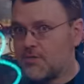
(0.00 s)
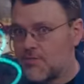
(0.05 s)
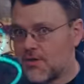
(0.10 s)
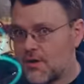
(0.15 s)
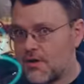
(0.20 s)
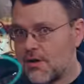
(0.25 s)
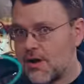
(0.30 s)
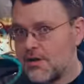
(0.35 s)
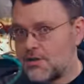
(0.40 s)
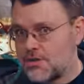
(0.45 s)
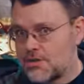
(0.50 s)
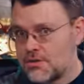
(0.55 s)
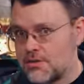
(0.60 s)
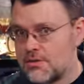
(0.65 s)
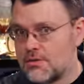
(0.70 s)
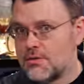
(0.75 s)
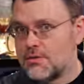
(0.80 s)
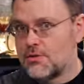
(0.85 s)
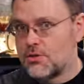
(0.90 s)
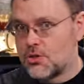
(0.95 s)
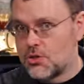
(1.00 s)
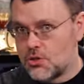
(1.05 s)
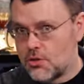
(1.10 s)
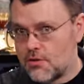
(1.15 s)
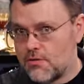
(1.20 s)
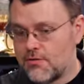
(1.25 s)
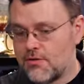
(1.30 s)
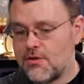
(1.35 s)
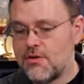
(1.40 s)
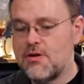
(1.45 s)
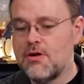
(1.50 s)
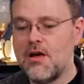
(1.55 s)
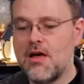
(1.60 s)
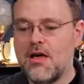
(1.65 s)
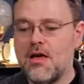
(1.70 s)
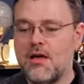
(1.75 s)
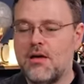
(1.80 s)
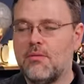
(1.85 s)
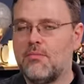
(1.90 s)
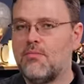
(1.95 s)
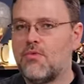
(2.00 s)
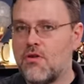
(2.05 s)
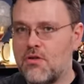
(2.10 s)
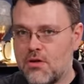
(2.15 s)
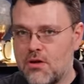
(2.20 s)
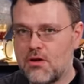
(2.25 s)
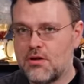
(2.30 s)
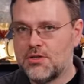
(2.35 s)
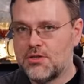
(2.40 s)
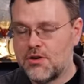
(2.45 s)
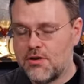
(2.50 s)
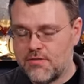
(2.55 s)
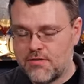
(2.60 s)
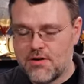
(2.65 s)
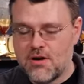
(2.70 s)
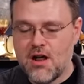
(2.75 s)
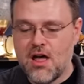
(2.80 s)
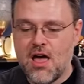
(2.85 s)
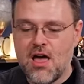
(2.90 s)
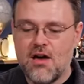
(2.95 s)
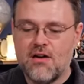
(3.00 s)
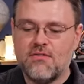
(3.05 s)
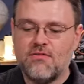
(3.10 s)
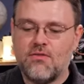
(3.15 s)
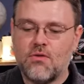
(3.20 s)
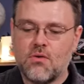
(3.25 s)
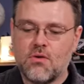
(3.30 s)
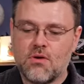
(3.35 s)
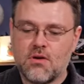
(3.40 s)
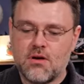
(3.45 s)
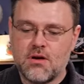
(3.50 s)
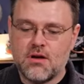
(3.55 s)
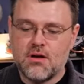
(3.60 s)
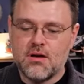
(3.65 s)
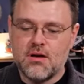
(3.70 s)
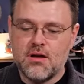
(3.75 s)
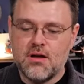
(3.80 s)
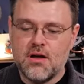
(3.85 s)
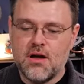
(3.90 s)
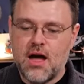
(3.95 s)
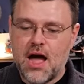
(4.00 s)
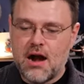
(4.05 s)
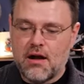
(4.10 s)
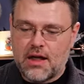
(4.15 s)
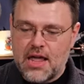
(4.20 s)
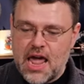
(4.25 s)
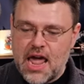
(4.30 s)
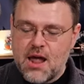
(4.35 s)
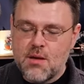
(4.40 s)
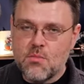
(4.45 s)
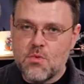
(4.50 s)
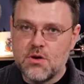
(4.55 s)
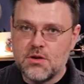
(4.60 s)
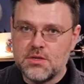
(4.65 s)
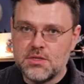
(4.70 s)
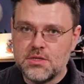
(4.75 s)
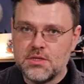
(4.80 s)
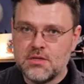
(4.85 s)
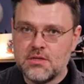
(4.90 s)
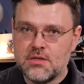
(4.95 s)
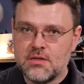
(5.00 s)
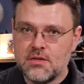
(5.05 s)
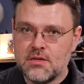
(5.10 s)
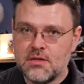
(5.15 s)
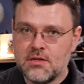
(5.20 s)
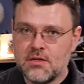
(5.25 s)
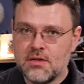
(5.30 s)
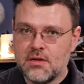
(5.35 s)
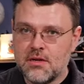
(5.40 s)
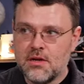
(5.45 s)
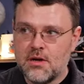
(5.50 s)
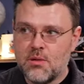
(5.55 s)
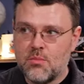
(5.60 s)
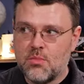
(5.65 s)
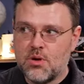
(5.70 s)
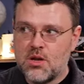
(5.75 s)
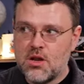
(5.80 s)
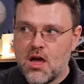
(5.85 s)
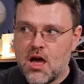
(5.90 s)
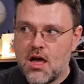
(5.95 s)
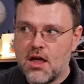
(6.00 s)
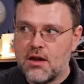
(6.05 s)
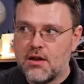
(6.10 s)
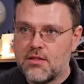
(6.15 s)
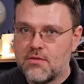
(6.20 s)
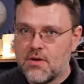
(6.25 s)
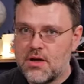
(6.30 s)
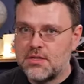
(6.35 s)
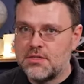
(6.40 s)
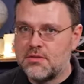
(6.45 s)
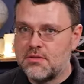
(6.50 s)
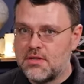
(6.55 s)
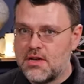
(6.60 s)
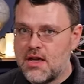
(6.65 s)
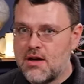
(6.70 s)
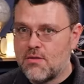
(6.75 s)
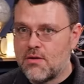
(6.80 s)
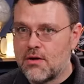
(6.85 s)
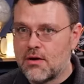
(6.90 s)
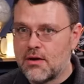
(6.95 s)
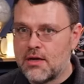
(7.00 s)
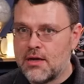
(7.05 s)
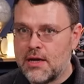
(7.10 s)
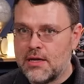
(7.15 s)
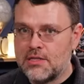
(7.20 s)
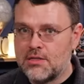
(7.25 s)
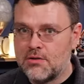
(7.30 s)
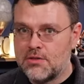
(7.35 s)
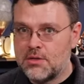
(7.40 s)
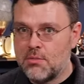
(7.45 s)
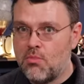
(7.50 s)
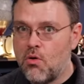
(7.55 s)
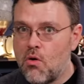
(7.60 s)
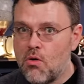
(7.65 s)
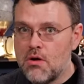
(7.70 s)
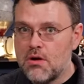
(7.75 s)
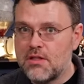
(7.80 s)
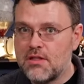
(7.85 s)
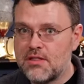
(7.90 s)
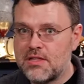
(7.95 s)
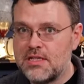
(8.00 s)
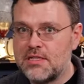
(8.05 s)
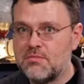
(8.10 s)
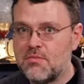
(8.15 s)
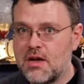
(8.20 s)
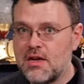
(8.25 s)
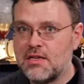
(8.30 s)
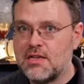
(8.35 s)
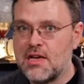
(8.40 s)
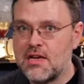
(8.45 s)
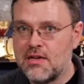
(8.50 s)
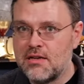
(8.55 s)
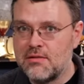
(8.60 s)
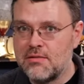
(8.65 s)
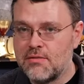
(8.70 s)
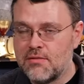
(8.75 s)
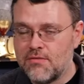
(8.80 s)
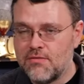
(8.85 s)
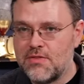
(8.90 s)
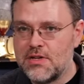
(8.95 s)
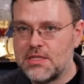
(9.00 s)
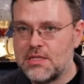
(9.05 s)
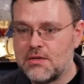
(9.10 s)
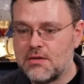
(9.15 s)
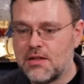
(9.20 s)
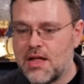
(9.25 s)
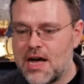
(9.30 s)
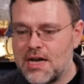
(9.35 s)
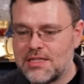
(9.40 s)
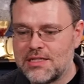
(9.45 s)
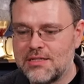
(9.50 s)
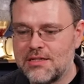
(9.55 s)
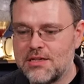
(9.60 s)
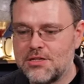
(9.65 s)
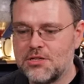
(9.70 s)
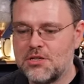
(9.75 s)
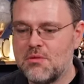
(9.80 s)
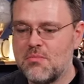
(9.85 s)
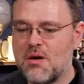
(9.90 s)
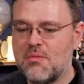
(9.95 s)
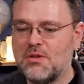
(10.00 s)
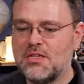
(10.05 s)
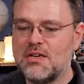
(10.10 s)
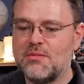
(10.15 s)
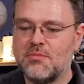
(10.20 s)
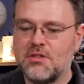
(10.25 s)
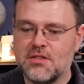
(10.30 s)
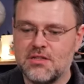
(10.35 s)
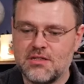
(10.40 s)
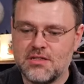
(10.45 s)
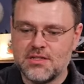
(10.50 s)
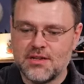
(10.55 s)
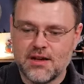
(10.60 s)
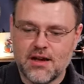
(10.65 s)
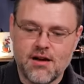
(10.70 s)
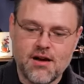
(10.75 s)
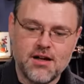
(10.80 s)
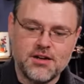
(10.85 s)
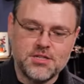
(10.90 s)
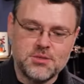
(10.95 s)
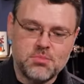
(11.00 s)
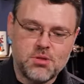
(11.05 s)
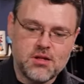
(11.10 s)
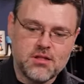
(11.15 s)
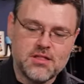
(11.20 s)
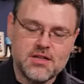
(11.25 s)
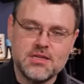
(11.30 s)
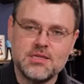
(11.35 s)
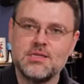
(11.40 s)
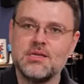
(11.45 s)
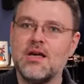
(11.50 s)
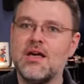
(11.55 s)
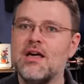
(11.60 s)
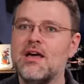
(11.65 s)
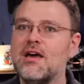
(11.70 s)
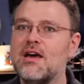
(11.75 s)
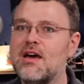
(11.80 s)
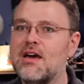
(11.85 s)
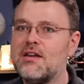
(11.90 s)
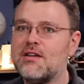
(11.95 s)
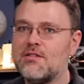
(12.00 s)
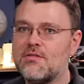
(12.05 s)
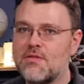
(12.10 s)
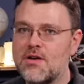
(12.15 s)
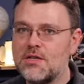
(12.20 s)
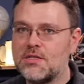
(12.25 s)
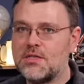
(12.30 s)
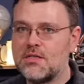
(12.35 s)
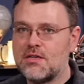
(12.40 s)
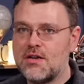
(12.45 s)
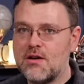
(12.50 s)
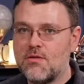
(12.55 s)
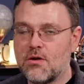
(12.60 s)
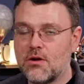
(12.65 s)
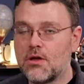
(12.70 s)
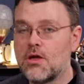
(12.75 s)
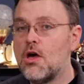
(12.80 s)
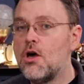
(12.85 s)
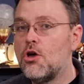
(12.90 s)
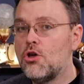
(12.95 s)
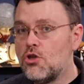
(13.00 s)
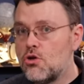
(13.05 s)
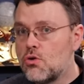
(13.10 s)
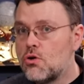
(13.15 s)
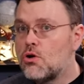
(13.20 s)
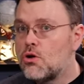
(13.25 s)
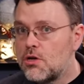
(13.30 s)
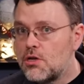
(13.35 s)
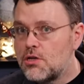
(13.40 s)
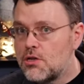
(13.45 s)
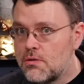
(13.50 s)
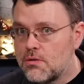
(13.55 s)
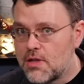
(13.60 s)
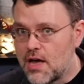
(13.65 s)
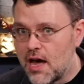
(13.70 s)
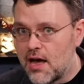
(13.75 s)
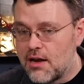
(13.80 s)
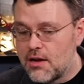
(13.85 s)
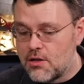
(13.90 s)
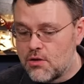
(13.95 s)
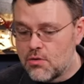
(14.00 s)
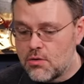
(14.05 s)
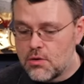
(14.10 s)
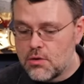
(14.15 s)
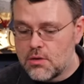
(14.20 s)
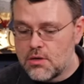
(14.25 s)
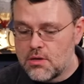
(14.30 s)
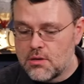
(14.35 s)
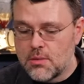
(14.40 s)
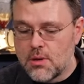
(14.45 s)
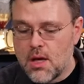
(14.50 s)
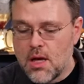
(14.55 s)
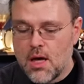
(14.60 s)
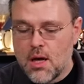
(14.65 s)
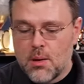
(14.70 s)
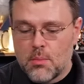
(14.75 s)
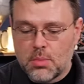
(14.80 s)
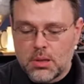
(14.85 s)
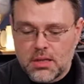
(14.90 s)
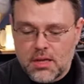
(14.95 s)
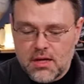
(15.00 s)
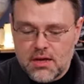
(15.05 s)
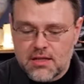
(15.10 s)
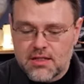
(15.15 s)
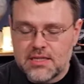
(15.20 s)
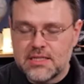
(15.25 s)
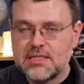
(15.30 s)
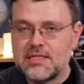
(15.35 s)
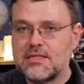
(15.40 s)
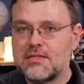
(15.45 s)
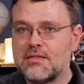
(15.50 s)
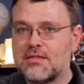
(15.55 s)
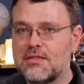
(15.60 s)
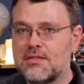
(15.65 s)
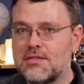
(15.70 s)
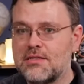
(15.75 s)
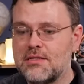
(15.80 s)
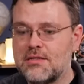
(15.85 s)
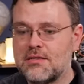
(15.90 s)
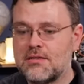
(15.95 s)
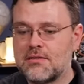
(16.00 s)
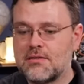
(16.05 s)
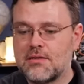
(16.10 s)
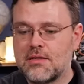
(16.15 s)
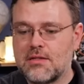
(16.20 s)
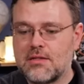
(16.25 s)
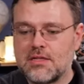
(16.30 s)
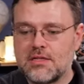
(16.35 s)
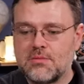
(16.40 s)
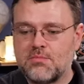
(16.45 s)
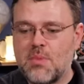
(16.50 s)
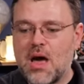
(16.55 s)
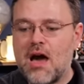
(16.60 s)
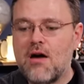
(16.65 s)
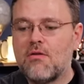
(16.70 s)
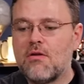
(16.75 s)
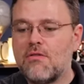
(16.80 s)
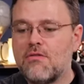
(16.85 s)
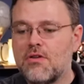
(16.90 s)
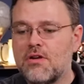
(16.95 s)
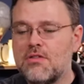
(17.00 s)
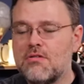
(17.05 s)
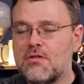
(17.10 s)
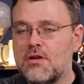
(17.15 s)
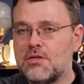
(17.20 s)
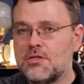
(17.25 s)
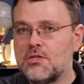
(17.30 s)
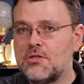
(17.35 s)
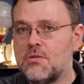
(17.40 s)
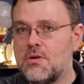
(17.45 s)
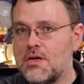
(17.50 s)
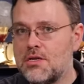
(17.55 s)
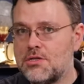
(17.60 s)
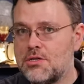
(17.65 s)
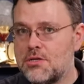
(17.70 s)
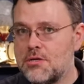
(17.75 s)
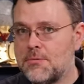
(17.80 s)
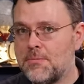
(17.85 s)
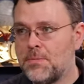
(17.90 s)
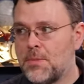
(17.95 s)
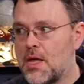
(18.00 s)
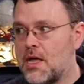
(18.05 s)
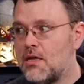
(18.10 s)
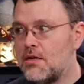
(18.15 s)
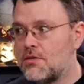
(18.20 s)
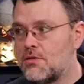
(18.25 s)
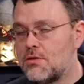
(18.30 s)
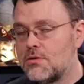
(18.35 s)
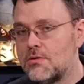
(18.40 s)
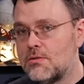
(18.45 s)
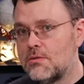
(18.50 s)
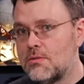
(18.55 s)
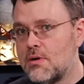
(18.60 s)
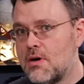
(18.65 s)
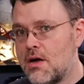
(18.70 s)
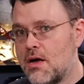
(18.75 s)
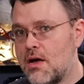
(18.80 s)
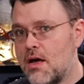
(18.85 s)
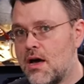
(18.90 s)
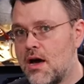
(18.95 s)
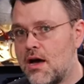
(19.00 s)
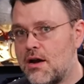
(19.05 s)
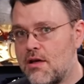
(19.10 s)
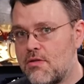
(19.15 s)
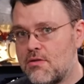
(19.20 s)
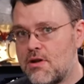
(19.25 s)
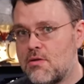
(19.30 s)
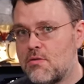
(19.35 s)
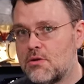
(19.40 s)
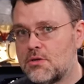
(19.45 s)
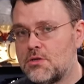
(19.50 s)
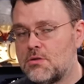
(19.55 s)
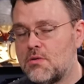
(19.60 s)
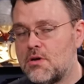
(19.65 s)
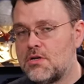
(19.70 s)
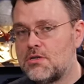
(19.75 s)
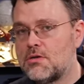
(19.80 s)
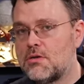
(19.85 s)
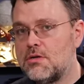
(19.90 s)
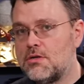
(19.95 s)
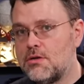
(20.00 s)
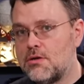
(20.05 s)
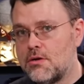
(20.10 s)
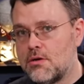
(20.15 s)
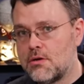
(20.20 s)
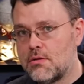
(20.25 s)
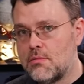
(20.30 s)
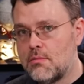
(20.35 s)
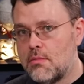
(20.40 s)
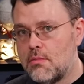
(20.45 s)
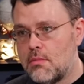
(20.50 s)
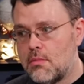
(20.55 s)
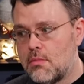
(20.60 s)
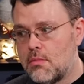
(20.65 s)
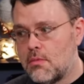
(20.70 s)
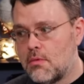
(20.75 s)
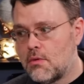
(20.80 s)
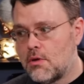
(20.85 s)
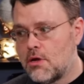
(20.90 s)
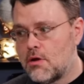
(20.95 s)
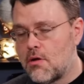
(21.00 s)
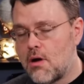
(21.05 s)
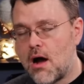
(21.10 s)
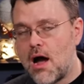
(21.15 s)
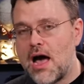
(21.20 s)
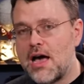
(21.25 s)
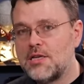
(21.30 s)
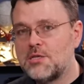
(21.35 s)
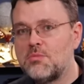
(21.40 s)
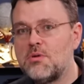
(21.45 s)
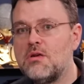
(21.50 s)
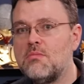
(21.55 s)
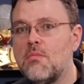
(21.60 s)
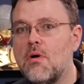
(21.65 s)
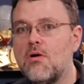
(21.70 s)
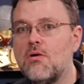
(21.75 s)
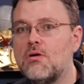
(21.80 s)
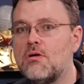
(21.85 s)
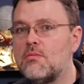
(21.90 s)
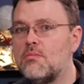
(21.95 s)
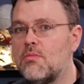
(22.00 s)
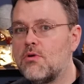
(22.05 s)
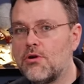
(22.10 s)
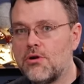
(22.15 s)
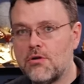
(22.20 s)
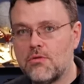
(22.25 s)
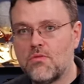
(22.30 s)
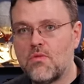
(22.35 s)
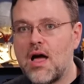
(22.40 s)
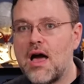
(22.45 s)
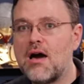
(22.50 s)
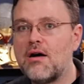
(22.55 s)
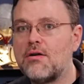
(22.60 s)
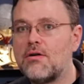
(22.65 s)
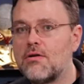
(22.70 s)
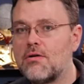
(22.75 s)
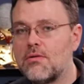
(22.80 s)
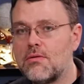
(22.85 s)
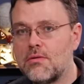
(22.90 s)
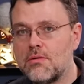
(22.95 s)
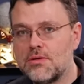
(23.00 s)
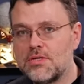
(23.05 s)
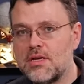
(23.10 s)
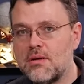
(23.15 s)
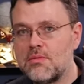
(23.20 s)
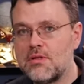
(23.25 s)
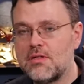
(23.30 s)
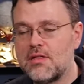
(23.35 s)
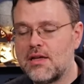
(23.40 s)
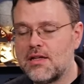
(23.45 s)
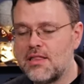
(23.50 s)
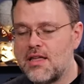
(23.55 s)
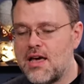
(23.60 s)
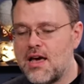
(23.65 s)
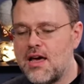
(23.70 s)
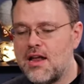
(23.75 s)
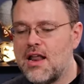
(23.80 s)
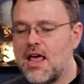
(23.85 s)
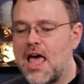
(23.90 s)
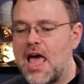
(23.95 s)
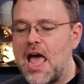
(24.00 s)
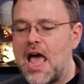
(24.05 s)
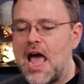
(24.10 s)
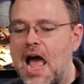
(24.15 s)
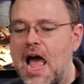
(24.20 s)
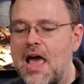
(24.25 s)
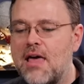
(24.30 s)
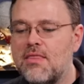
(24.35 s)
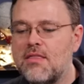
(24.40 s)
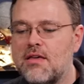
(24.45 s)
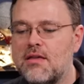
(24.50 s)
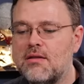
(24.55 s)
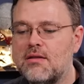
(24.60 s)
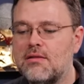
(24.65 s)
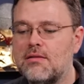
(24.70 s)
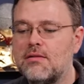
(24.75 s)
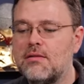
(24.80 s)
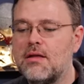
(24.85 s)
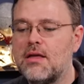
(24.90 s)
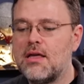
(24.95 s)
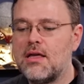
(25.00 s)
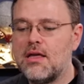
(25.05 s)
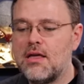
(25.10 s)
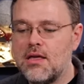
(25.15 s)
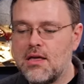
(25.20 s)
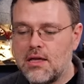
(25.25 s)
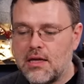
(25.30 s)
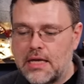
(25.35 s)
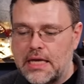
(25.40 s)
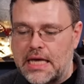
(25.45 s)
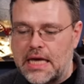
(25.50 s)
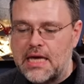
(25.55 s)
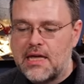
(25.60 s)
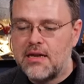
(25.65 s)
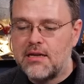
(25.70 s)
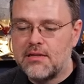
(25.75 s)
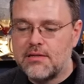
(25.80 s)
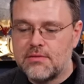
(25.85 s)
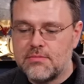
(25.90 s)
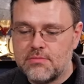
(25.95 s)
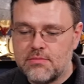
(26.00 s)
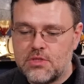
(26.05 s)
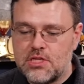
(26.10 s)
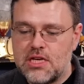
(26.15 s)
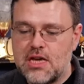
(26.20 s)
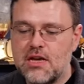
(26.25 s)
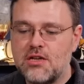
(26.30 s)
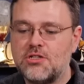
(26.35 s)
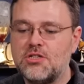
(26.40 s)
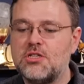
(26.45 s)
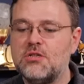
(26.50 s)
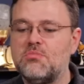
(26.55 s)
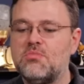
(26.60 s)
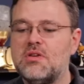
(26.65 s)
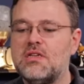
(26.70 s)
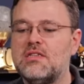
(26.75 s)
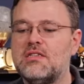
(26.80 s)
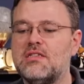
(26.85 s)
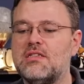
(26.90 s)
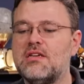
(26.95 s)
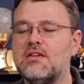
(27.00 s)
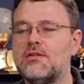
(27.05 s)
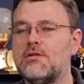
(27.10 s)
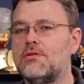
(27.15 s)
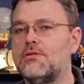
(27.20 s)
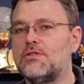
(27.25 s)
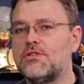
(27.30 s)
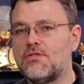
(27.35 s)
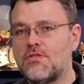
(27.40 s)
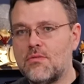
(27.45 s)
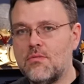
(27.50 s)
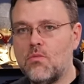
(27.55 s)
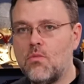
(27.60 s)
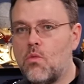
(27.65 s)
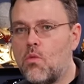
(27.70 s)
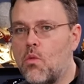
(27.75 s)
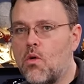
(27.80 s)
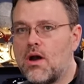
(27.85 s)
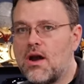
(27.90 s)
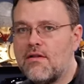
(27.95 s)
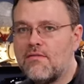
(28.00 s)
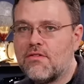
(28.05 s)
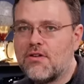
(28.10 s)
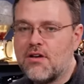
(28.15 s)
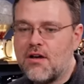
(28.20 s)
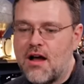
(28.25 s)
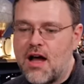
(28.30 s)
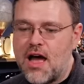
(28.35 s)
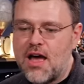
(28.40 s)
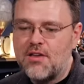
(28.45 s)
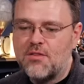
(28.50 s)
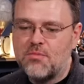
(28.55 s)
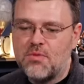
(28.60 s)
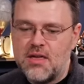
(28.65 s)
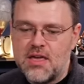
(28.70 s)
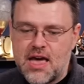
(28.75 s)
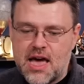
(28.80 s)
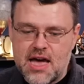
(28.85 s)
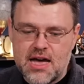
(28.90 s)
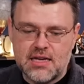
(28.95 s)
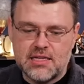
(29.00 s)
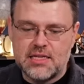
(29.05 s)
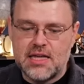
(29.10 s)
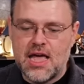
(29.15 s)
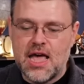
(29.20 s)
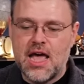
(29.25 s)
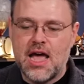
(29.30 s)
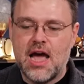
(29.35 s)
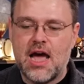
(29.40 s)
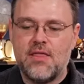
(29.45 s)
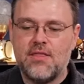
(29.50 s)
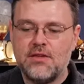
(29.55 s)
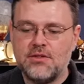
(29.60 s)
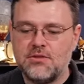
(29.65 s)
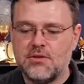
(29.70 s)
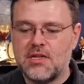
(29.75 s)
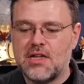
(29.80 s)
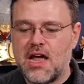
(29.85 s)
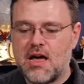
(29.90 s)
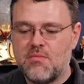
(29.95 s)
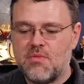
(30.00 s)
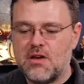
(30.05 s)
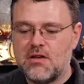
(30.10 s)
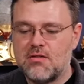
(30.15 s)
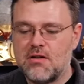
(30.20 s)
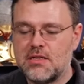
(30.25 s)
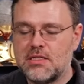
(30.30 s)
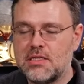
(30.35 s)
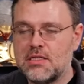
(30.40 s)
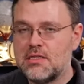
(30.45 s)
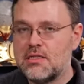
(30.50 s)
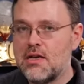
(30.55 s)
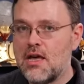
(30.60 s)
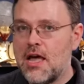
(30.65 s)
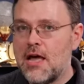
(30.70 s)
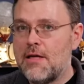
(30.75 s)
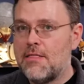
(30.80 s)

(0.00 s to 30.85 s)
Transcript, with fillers: configuration server, protocol server, for our cameras, but not the rest of the network. And so it's important that these maintain physical isolation. You may be tempted to like, oh, I'll just plug this into the rest of the network. You could do that. You could plug this this this power over Ethernet switch into another network switch or into your you know ISP modem or your router or something like that, and then get DHCP signals from whatever your ISP has, and these will get IP addresses.